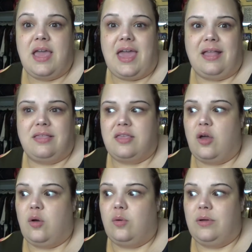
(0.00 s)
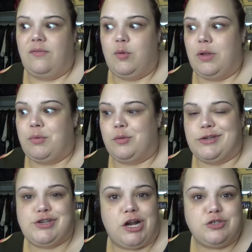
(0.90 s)
And so if you want to put
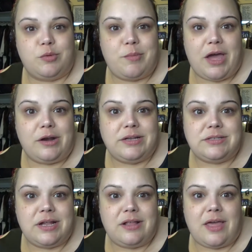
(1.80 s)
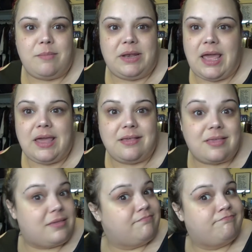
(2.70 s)
rechargeable batteries in there, that'd be
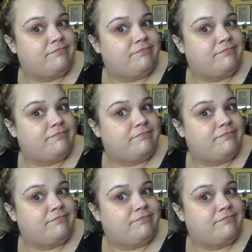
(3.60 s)
nice.